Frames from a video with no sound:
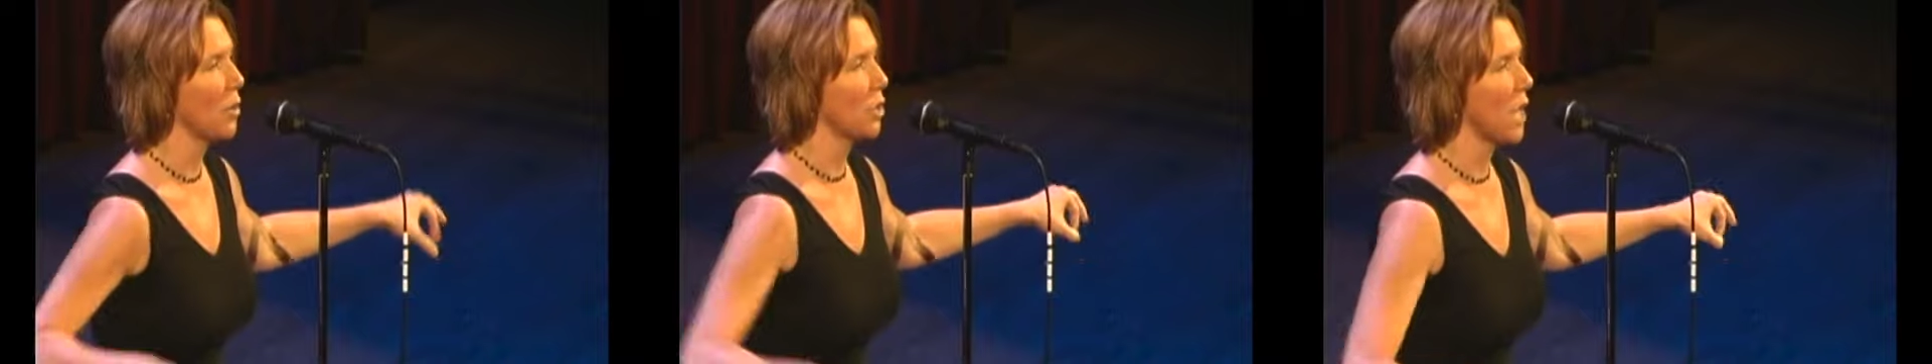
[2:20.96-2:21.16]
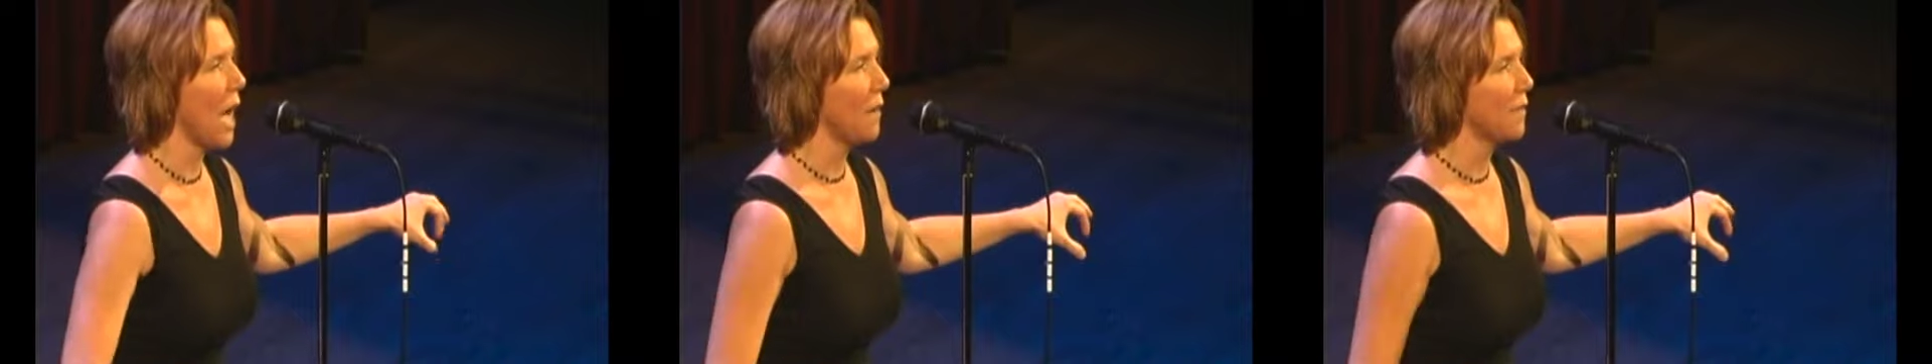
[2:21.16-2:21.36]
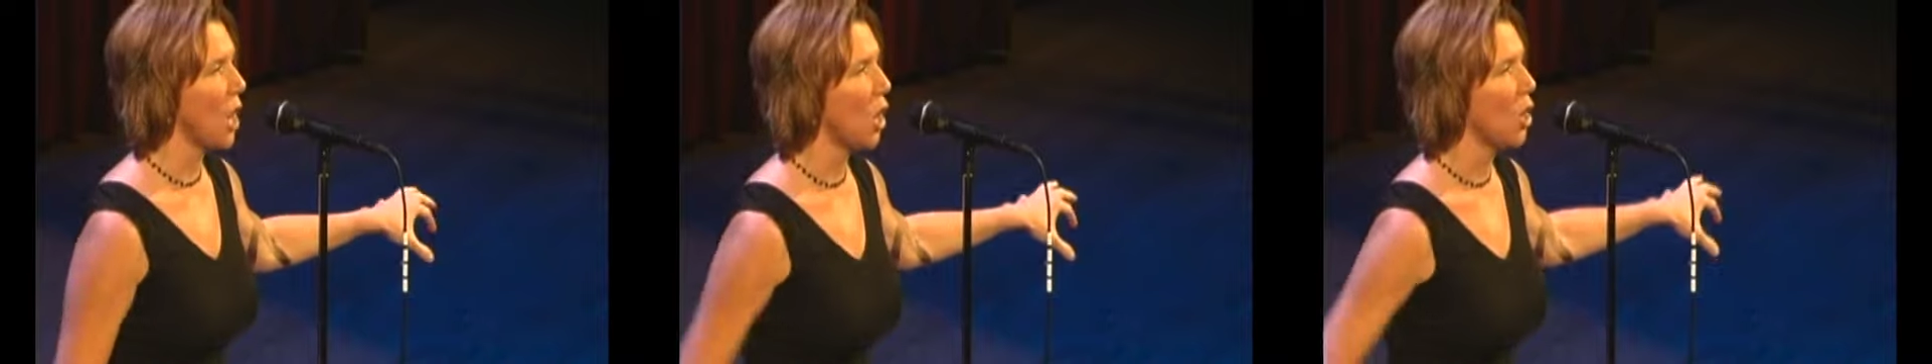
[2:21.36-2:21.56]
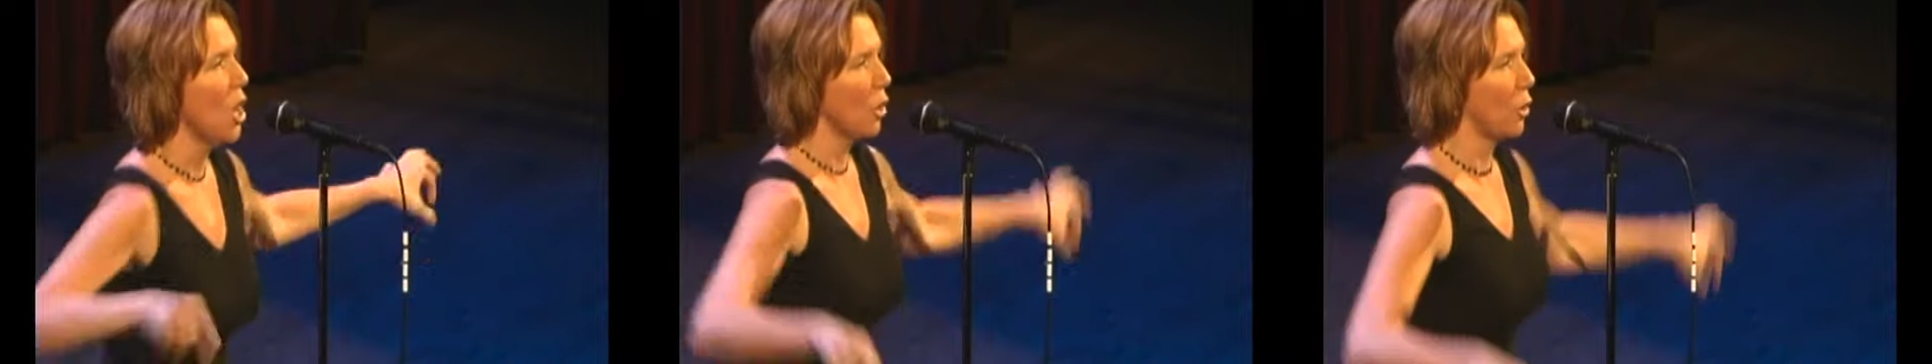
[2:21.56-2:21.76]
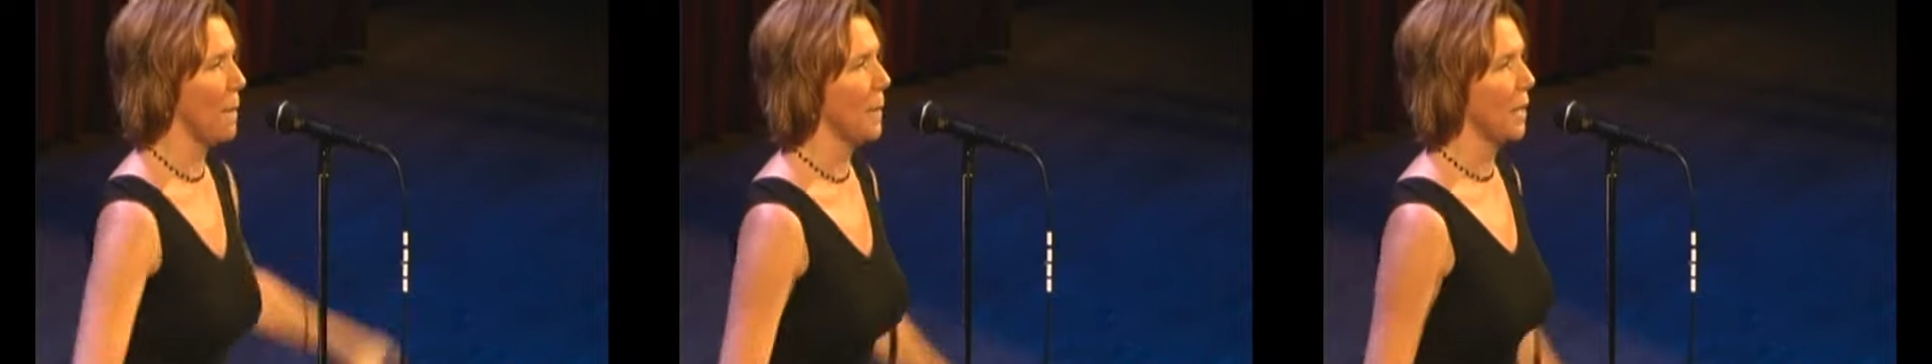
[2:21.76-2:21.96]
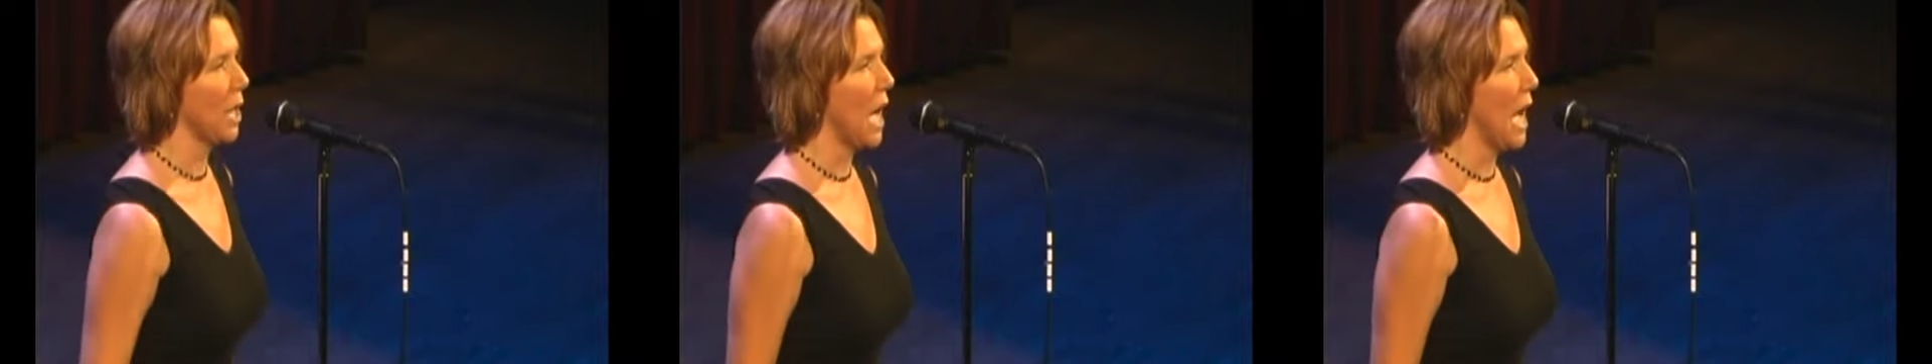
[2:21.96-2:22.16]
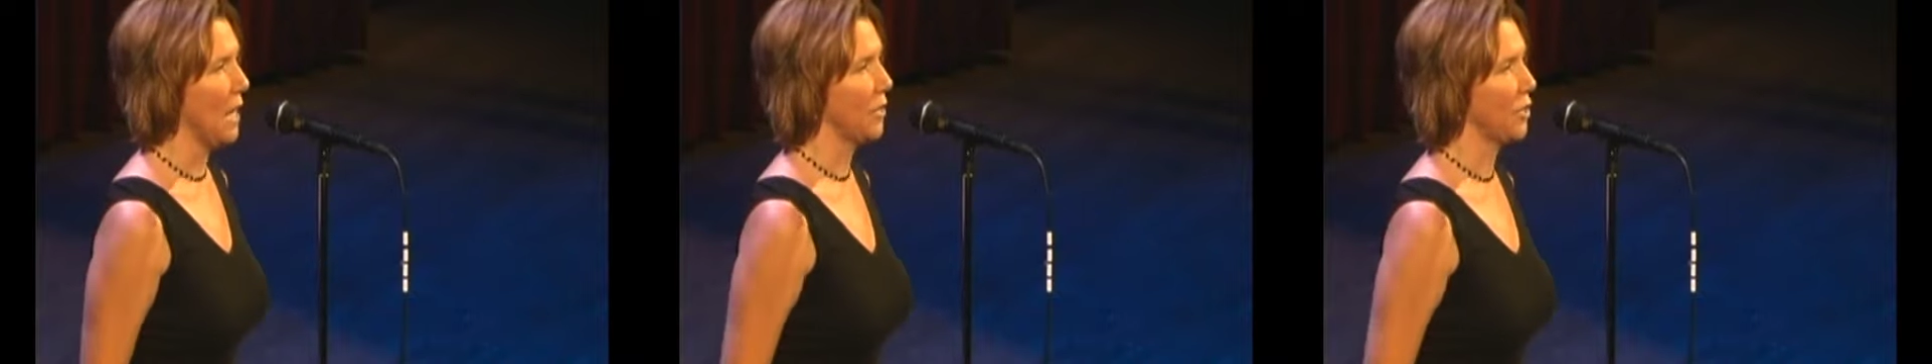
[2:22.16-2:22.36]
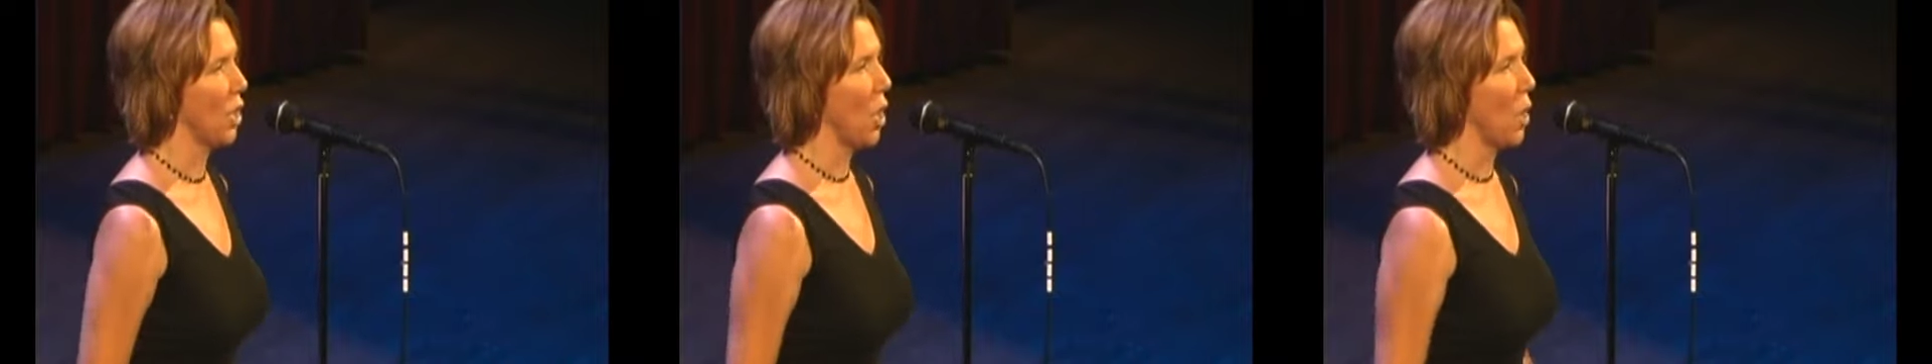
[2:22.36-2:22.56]
lives are criminalized.
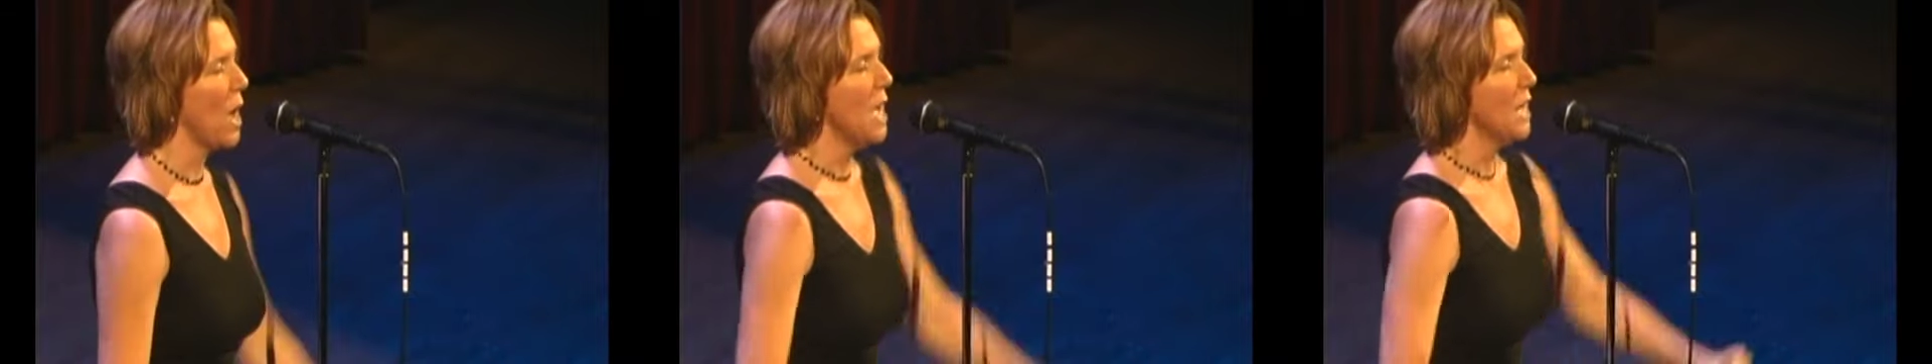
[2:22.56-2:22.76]
So